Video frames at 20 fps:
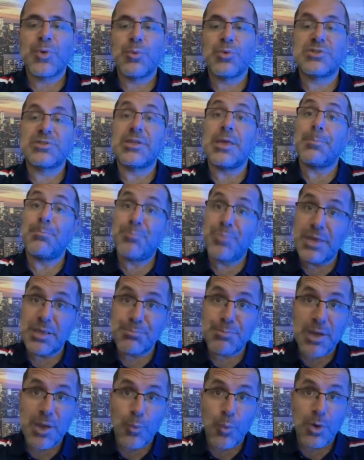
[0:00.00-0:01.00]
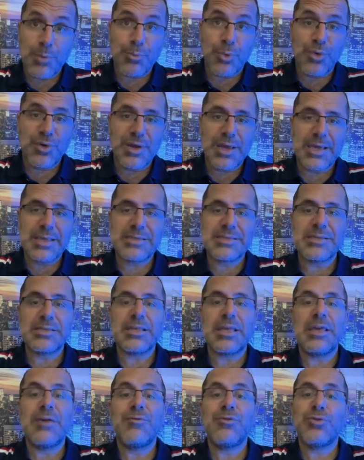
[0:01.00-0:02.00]
which they beat by 1.19,
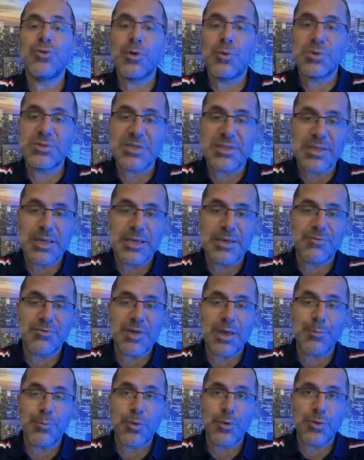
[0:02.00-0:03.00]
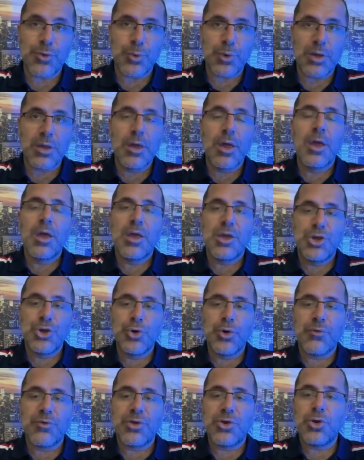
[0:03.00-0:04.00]
even though it was a negative 9.3
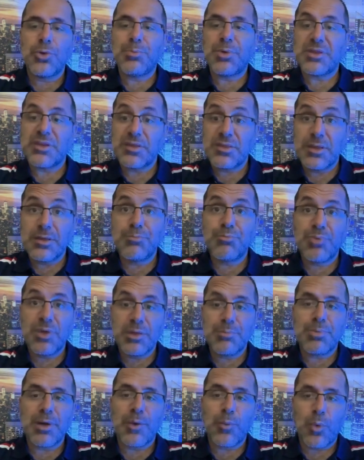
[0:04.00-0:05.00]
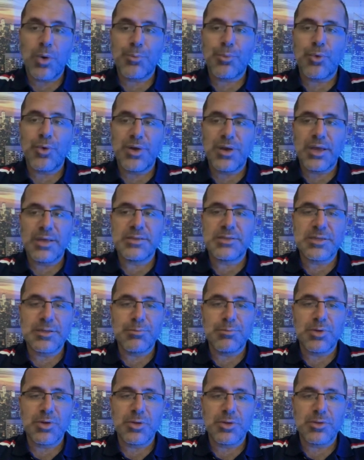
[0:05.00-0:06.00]
year over year, but they did beat by $1.19
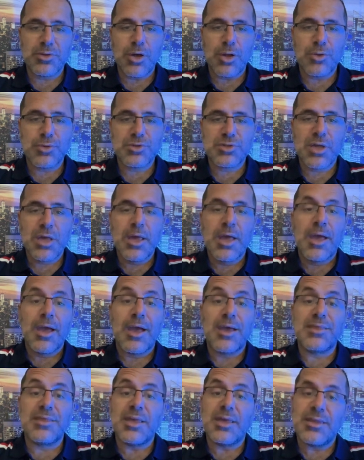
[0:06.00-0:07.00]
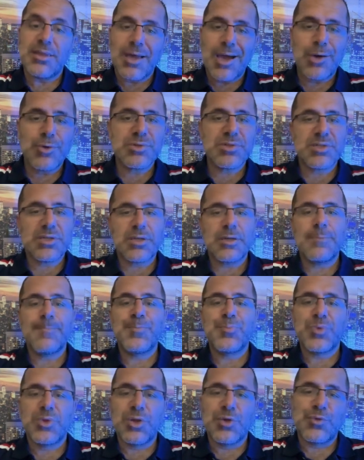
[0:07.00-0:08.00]
million. And they now
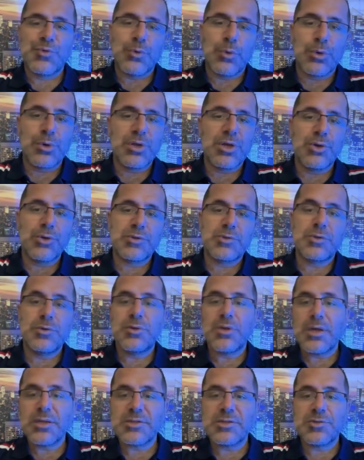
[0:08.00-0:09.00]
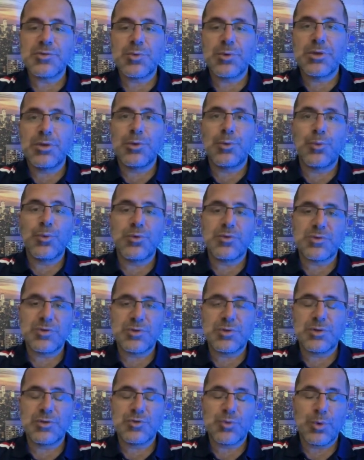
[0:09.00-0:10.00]
see the forward year
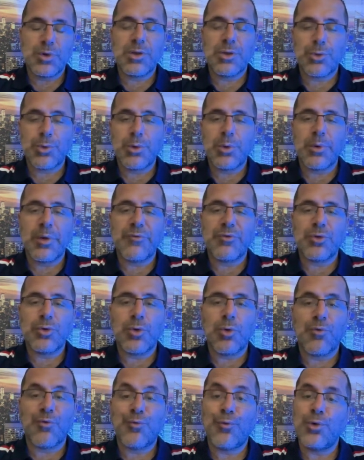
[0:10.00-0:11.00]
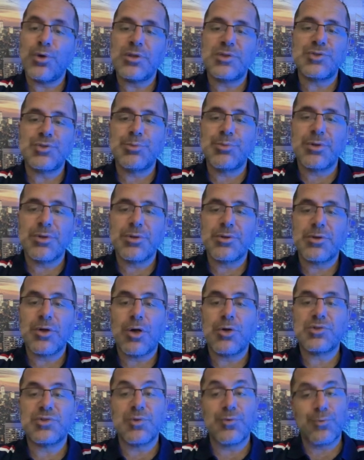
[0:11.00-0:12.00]
2023 revenue of $42 million
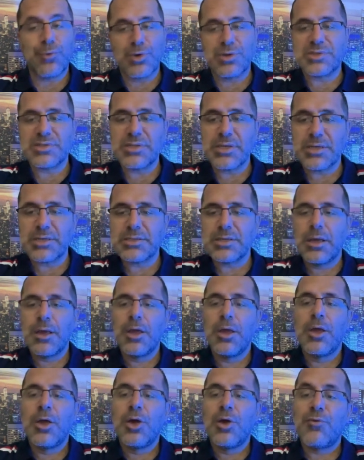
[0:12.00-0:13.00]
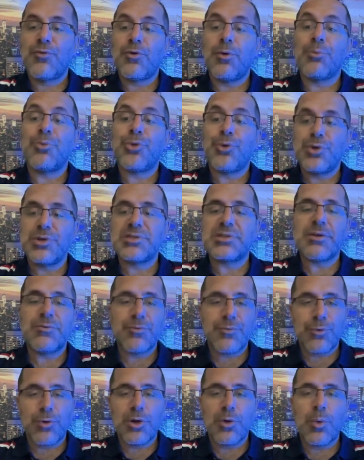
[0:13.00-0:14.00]
to 46 from
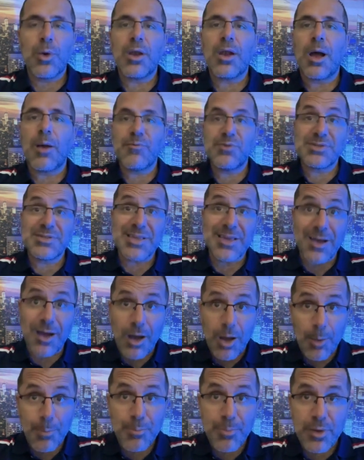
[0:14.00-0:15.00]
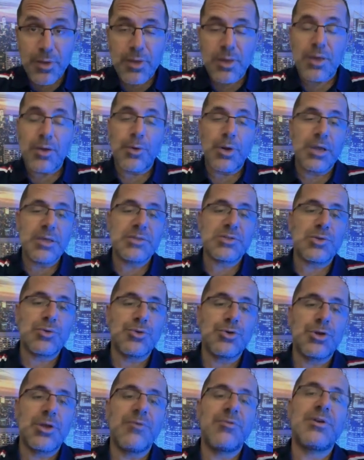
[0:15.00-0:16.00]
3741, obviously up, right? So
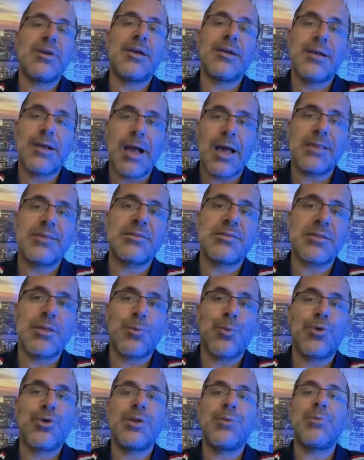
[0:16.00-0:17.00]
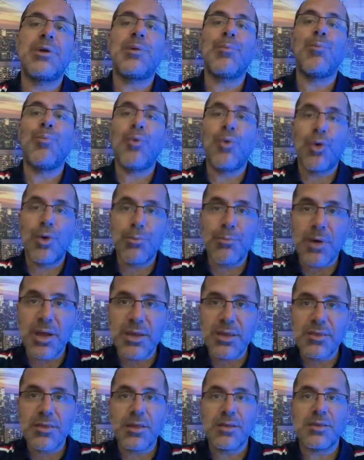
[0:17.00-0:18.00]
they're giving a guidance that we're going to make more
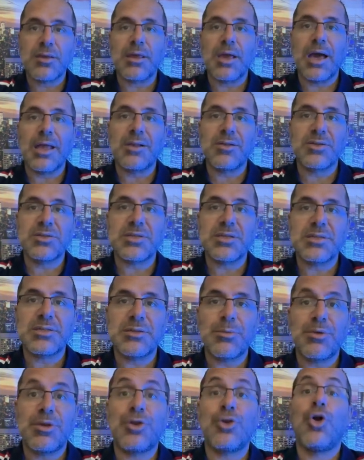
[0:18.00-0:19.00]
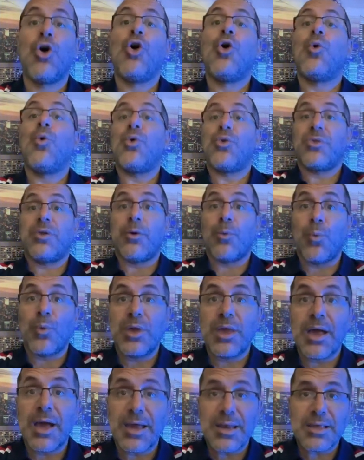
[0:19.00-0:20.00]
money than the analysts estimated or that
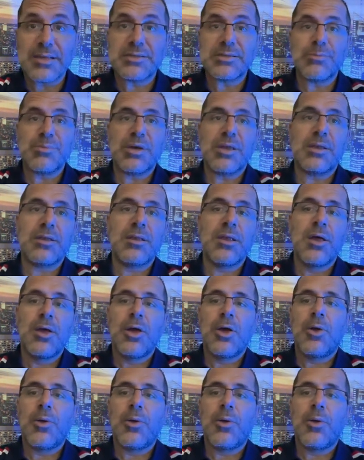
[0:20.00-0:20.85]
we had estimated,